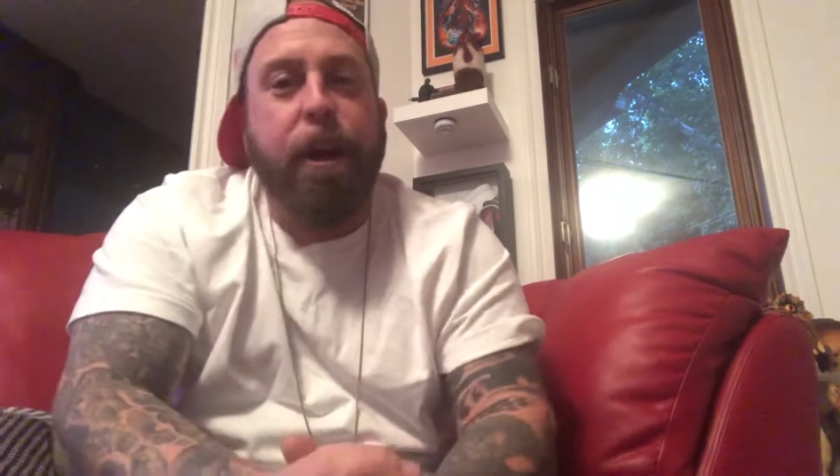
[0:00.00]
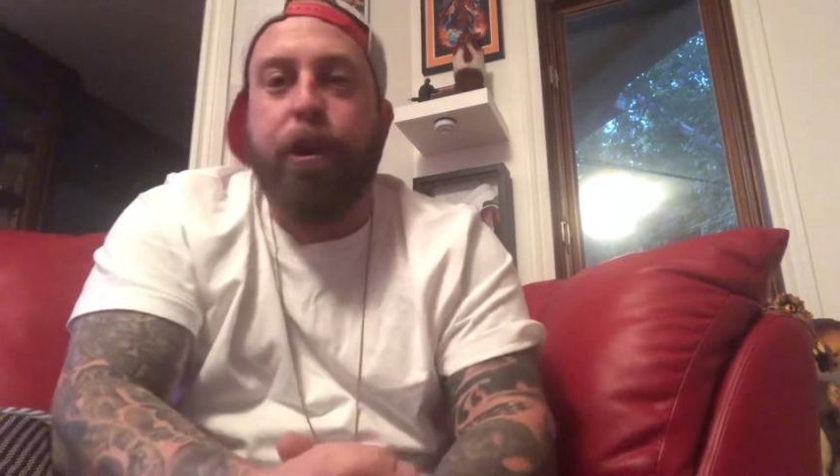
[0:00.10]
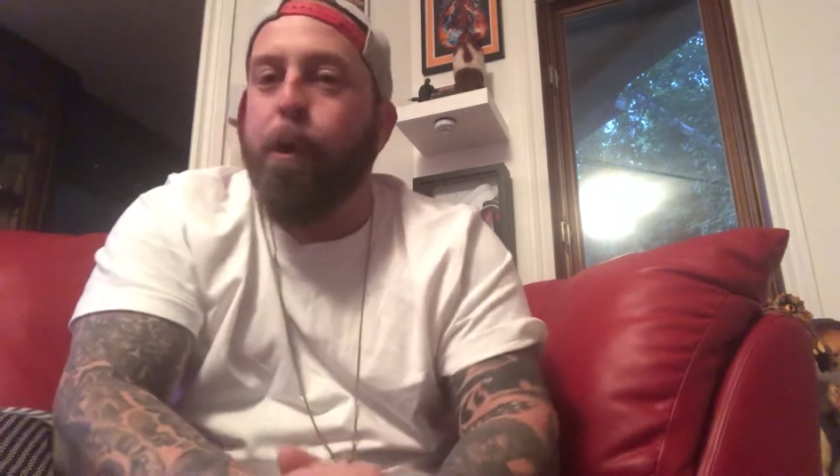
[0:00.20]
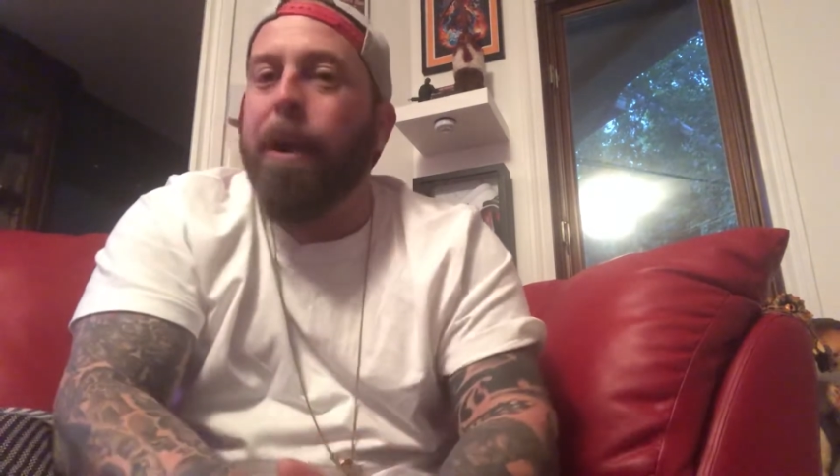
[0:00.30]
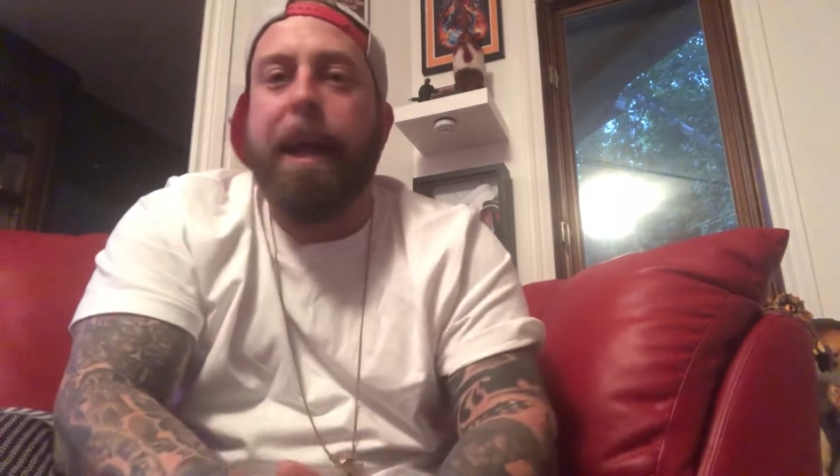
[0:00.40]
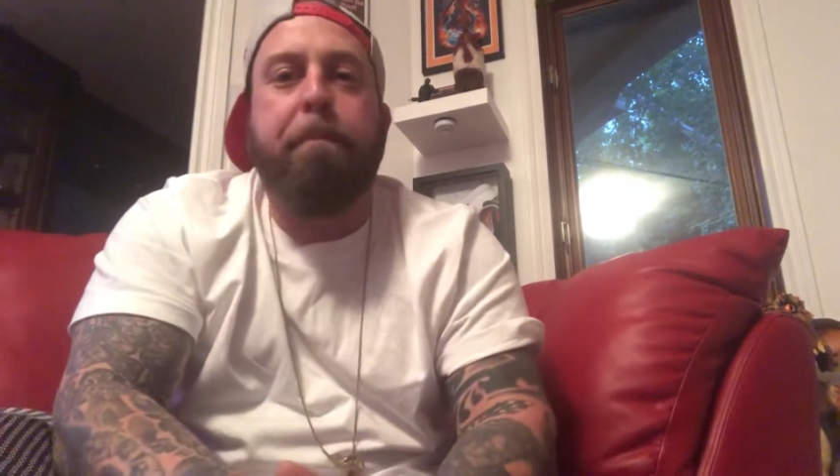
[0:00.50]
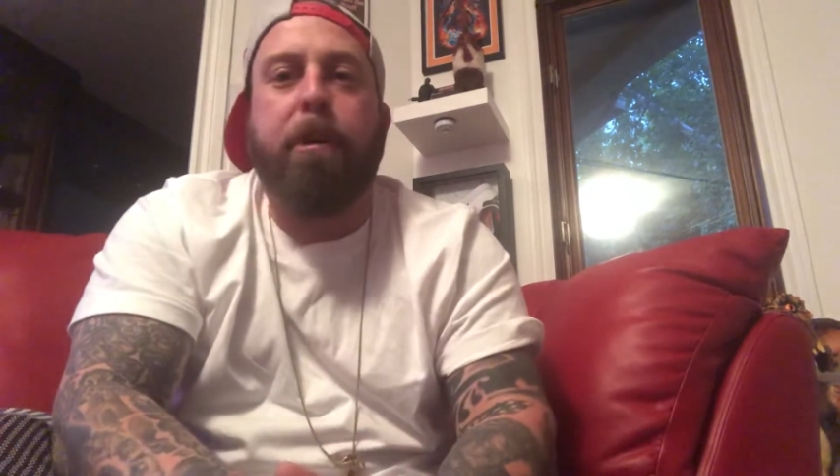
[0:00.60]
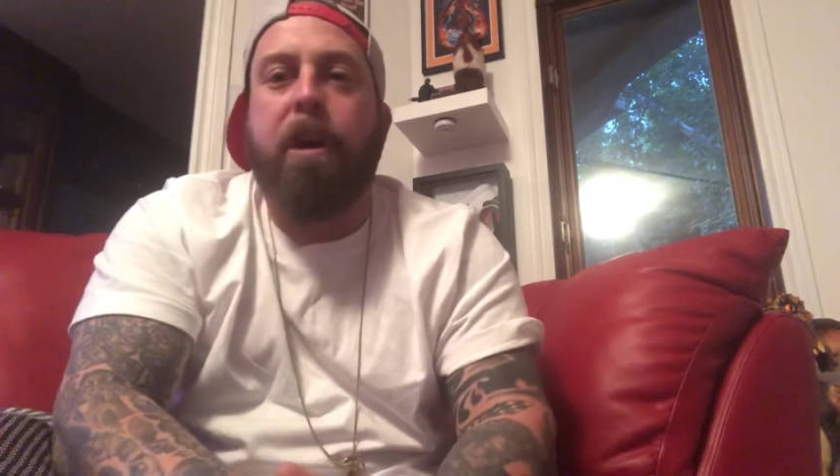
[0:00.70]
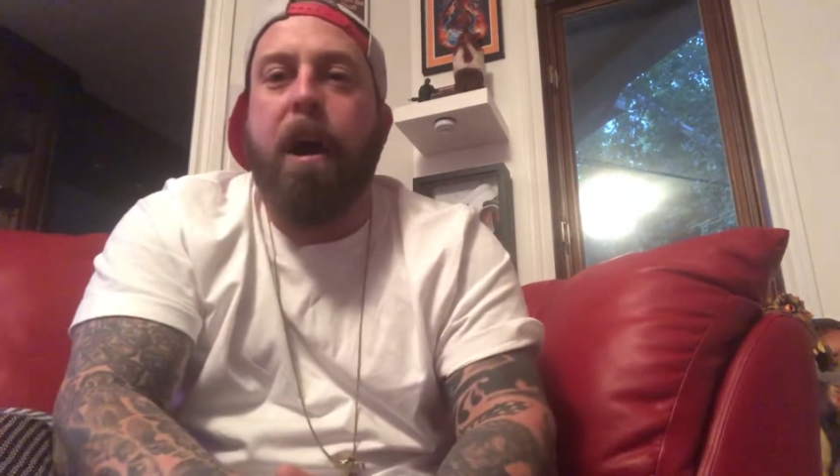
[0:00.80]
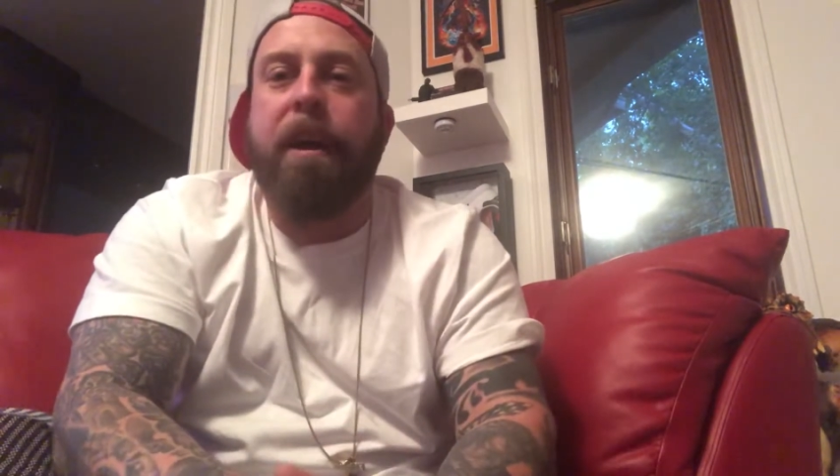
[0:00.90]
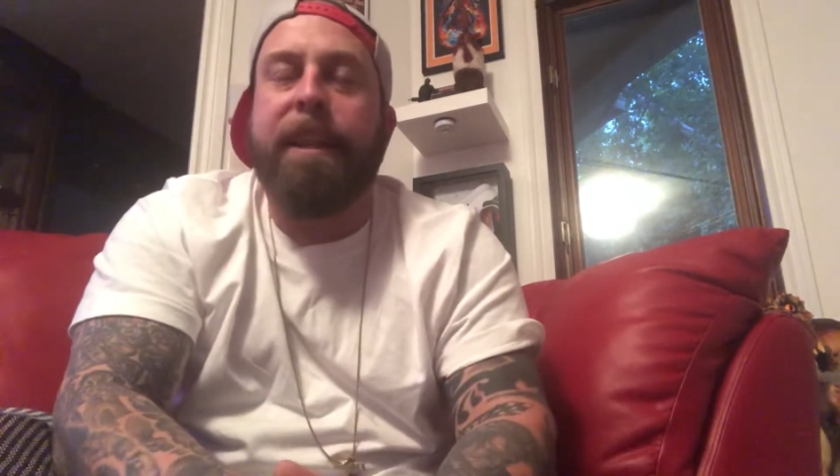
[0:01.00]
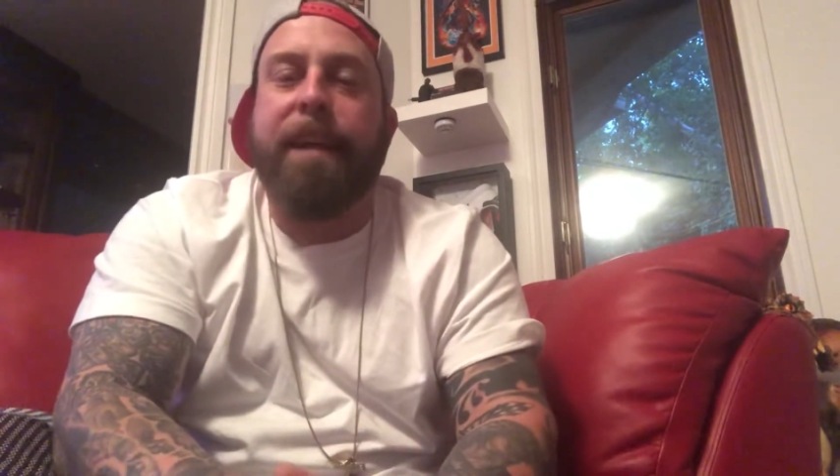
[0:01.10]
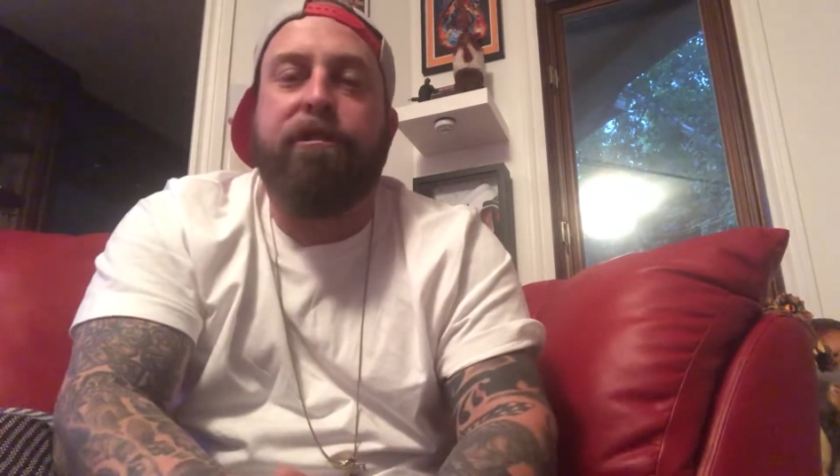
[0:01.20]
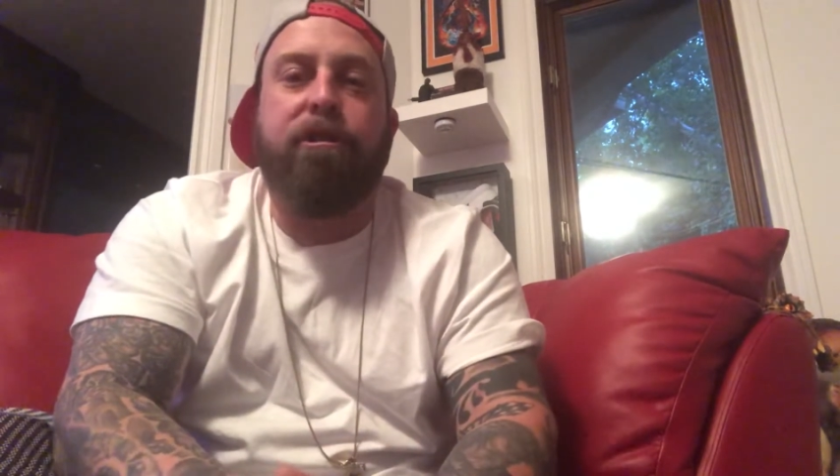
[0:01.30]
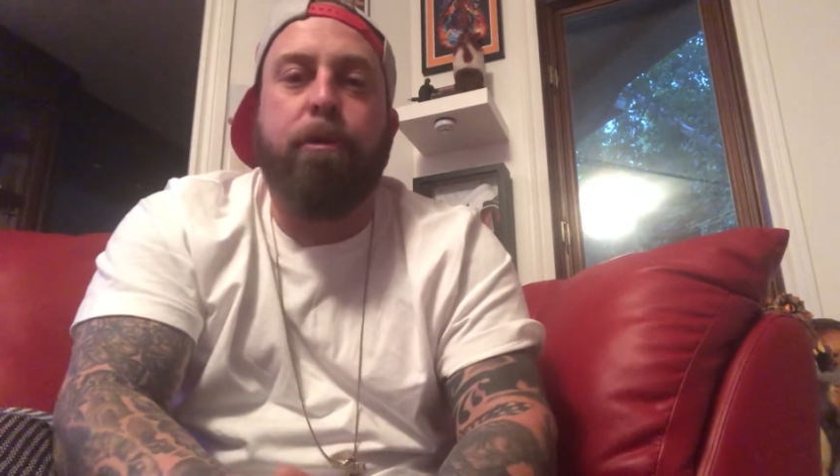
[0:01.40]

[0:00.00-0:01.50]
Your leprechaun that